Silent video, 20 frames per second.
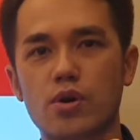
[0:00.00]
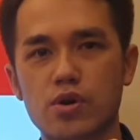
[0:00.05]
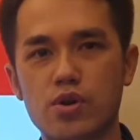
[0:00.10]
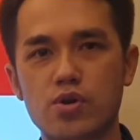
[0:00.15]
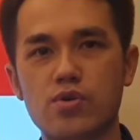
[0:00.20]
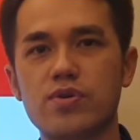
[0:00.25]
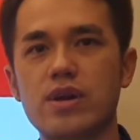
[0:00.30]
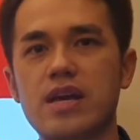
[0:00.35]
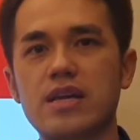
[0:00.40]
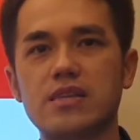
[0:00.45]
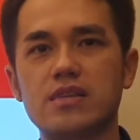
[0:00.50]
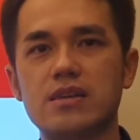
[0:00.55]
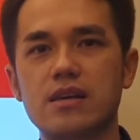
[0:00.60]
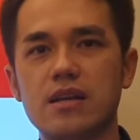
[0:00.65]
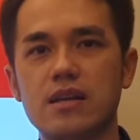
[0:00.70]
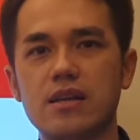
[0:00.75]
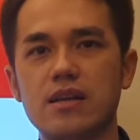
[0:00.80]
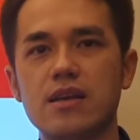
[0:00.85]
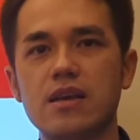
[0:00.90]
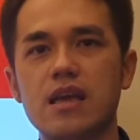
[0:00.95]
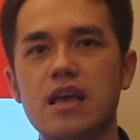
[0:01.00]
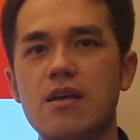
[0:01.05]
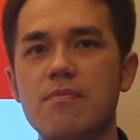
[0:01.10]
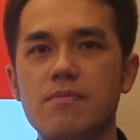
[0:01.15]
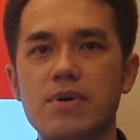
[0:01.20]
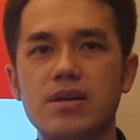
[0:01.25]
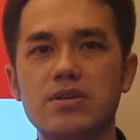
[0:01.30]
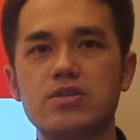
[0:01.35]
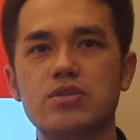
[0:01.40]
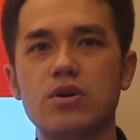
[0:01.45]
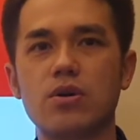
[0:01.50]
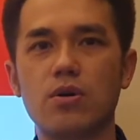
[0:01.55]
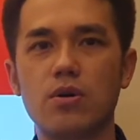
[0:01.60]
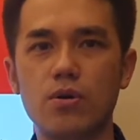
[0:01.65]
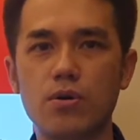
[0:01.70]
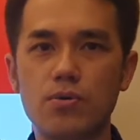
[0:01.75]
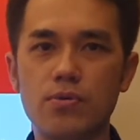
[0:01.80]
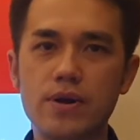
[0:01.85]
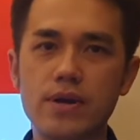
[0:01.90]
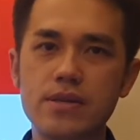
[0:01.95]
created. It must
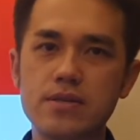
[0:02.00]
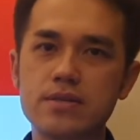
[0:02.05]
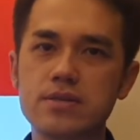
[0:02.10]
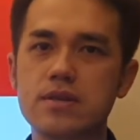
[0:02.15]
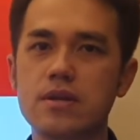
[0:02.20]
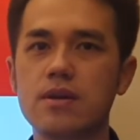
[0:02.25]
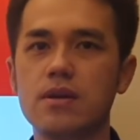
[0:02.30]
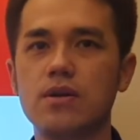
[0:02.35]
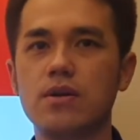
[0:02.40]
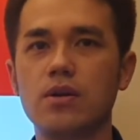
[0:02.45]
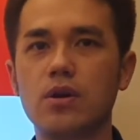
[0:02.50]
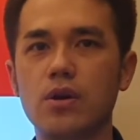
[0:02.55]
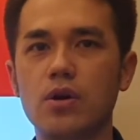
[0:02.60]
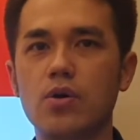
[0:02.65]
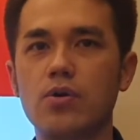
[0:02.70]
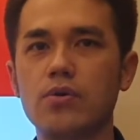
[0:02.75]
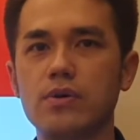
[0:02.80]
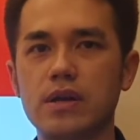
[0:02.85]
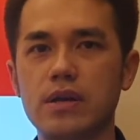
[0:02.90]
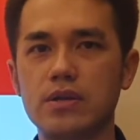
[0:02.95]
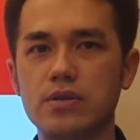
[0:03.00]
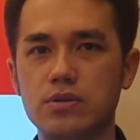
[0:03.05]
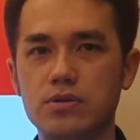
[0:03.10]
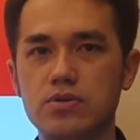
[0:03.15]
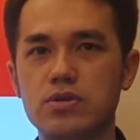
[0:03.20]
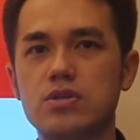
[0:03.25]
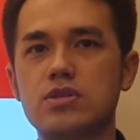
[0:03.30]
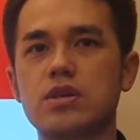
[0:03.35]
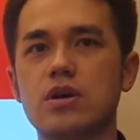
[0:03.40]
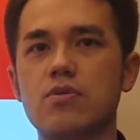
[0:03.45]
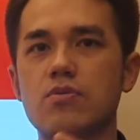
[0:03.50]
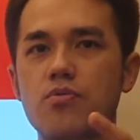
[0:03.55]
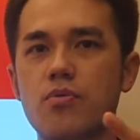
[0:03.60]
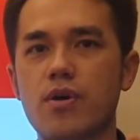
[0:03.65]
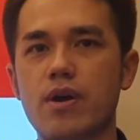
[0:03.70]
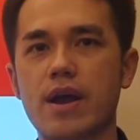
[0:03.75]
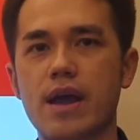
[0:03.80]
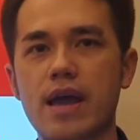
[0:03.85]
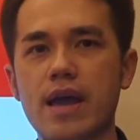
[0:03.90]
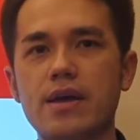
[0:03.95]
always go into
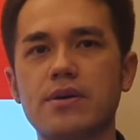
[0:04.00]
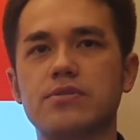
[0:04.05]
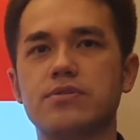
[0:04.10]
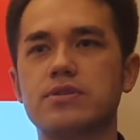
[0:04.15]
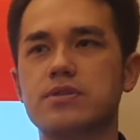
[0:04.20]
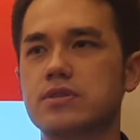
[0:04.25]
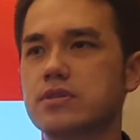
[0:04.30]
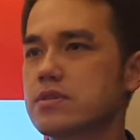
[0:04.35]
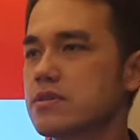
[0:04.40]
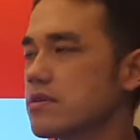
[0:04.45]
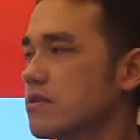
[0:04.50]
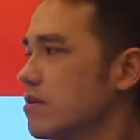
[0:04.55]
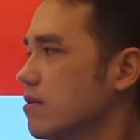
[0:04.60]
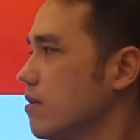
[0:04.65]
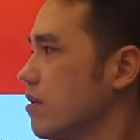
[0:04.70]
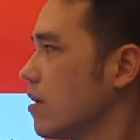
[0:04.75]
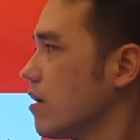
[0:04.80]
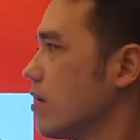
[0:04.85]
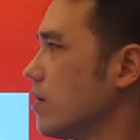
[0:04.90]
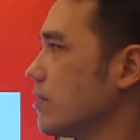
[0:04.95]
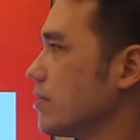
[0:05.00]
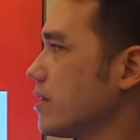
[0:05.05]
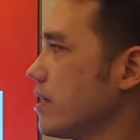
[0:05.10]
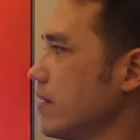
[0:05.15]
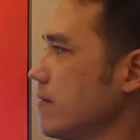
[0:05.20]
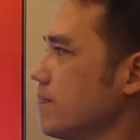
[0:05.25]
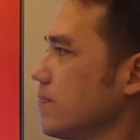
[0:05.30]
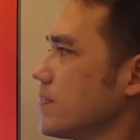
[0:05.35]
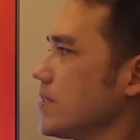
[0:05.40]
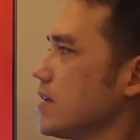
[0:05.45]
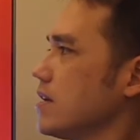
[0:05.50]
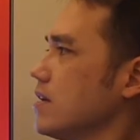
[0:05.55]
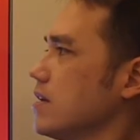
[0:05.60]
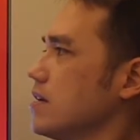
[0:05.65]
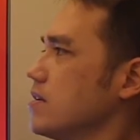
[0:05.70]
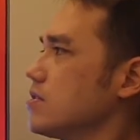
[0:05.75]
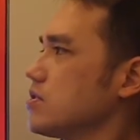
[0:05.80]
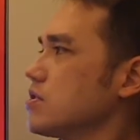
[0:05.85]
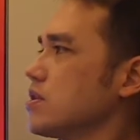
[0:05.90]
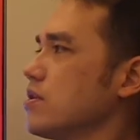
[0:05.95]
somewhere else. Okay?
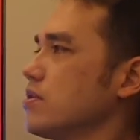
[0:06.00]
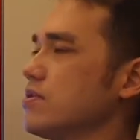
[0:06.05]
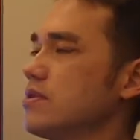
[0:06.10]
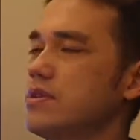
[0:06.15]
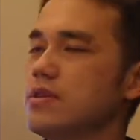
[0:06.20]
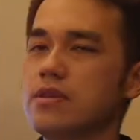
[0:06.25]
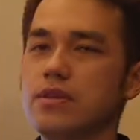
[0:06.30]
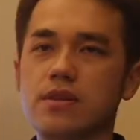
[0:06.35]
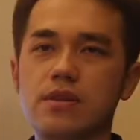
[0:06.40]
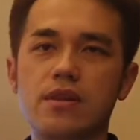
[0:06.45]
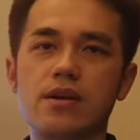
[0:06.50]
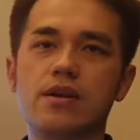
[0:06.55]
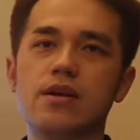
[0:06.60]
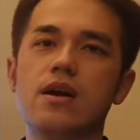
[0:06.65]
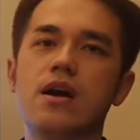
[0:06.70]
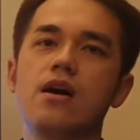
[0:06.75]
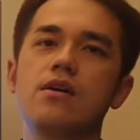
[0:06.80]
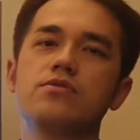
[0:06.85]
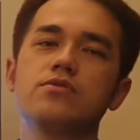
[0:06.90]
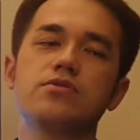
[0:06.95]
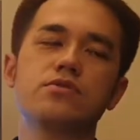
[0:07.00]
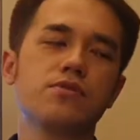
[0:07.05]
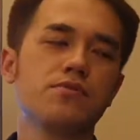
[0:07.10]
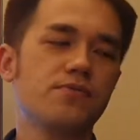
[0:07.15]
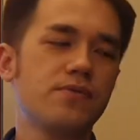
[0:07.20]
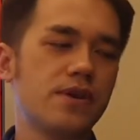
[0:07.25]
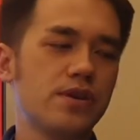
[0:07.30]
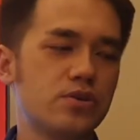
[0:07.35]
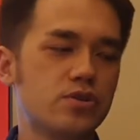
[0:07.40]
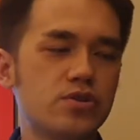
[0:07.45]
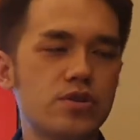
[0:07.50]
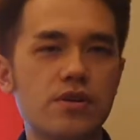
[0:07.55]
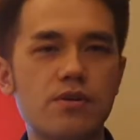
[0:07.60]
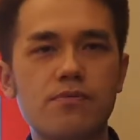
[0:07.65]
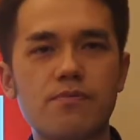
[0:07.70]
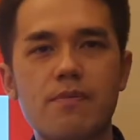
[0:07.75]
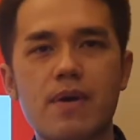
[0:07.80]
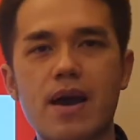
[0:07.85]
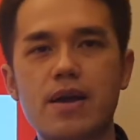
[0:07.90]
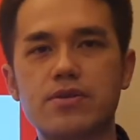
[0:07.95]
So the conservation
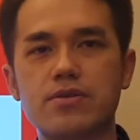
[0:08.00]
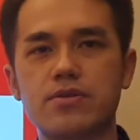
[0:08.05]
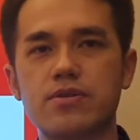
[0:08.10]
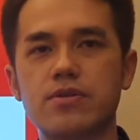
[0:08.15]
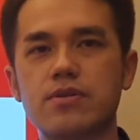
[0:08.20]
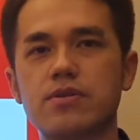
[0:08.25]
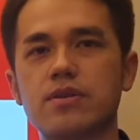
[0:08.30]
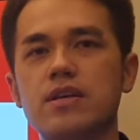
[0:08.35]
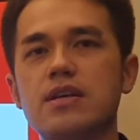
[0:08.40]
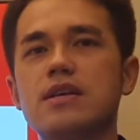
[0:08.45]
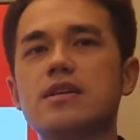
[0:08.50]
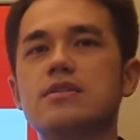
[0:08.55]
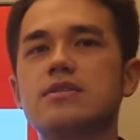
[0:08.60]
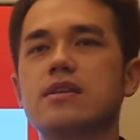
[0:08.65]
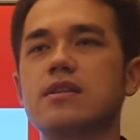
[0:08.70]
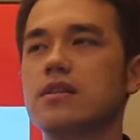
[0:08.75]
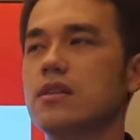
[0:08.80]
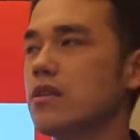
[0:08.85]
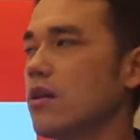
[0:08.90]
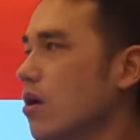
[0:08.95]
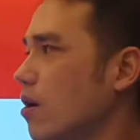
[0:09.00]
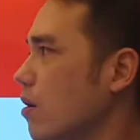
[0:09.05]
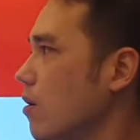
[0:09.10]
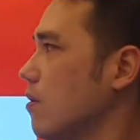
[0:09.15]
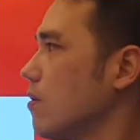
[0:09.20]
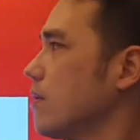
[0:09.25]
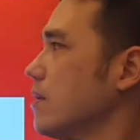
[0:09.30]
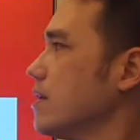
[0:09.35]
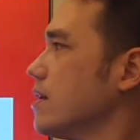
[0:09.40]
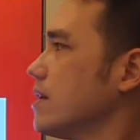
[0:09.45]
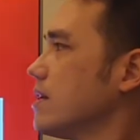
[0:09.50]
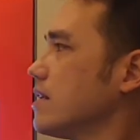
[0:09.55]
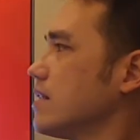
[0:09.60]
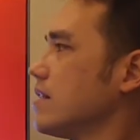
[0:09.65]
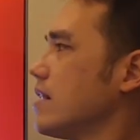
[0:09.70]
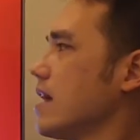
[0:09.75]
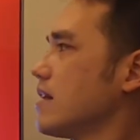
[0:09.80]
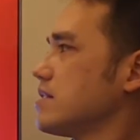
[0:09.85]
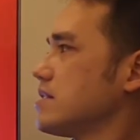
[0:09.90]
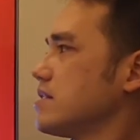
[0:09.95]
of matter is a law
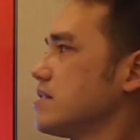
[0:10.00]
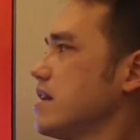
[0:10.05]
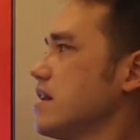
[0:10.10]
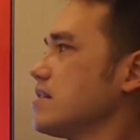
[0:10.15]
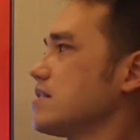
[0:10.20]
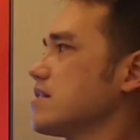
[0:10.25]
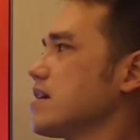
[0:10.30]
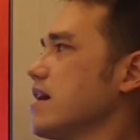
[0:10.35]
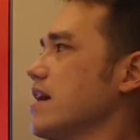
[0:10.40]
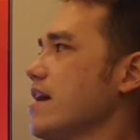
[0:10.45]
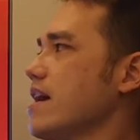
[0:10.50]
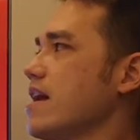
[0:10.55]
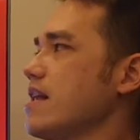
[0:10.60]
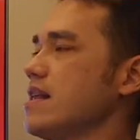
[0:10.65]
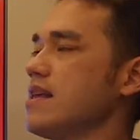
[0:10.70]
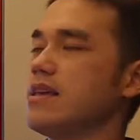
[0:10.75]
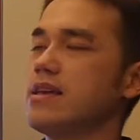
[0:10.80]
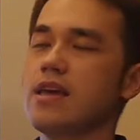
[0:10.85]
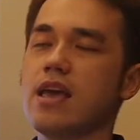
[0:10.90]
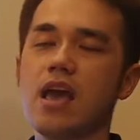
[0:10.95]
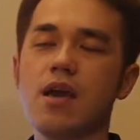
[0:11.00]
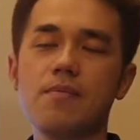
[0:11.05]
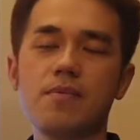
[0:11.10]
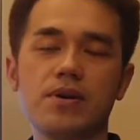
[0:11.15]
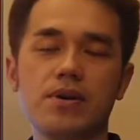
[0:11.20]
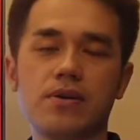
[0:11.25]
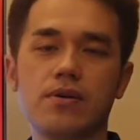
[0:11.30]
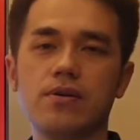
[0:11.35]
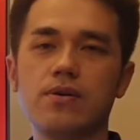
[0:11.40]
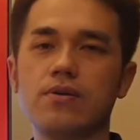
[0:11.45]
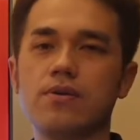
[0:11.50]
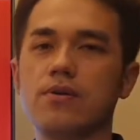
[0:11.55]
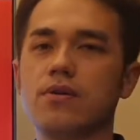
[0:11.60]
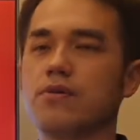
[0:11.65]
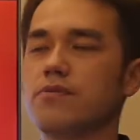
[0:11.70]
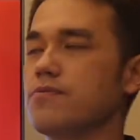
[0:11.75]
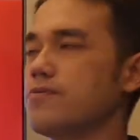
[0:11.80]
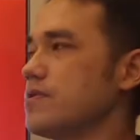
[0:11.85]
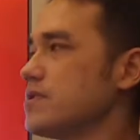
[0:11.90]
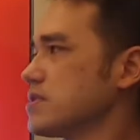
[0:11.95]
that states that any chemical
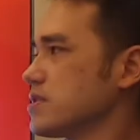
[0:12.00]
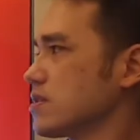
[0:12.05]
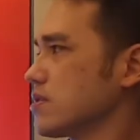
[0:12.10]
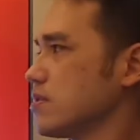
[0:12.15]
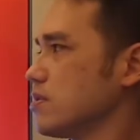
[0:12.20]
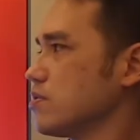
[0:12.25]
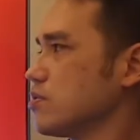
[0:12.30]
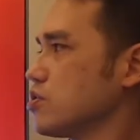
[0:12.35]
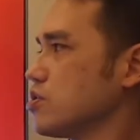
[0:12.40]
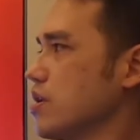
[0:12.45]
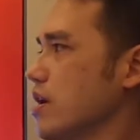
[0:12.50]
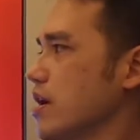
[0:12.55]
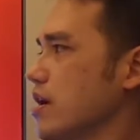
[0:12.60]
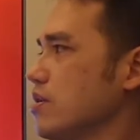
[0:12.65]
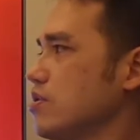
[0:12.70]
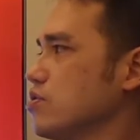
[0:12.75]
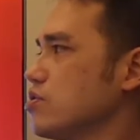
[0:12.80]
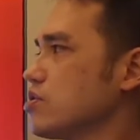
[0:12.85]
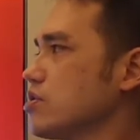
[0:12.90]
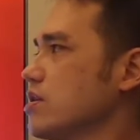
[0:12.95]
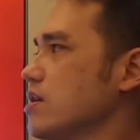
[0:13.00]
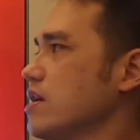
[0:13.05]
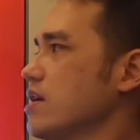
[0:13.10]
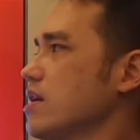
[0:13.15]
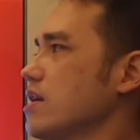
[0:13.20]
or physical change,